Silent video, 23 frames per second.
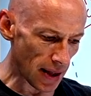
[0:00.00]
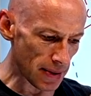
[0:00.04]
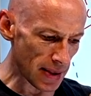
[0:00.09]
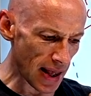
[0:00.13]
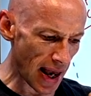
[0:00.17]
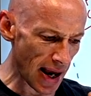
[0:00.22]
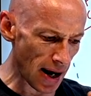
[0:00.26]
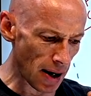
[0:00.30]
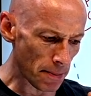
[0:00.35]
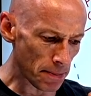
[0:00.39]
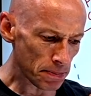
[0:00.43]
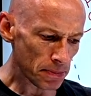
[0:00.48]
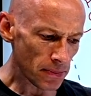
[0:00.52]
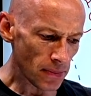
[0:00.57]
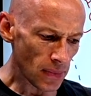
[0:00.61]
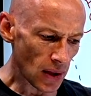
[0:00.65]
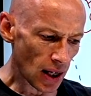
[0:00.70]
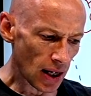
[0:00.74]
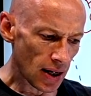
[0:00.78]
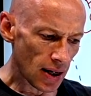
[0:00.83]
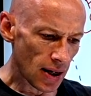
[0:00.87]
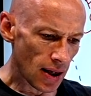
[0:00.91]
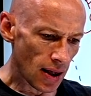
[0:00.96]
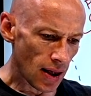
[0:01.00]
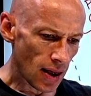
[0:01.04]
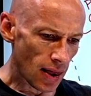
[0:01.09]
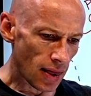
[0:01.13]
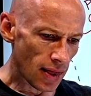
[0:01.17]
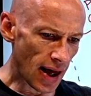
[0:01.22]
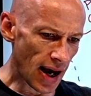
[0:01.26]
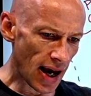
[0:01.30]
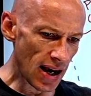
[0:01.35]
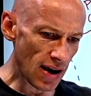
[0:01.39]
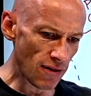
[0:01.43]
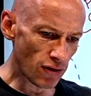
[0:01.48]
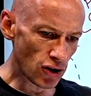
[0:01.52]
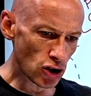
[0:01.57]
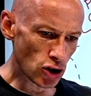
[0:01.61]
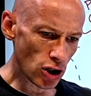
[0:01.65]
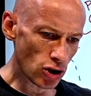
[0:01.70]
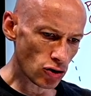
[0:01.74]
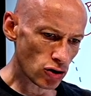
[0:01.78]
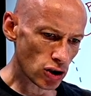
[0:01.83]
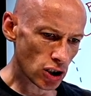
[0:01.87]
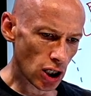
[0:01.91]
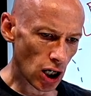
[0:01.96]
Now, that
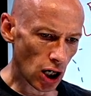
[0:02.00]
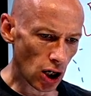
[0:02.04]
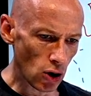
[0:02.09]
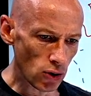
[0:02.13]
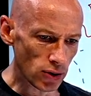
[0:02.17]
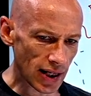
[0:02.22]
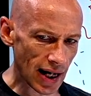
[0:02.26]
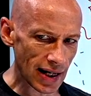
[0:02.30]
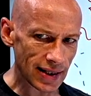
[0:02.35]
infrastructure as code,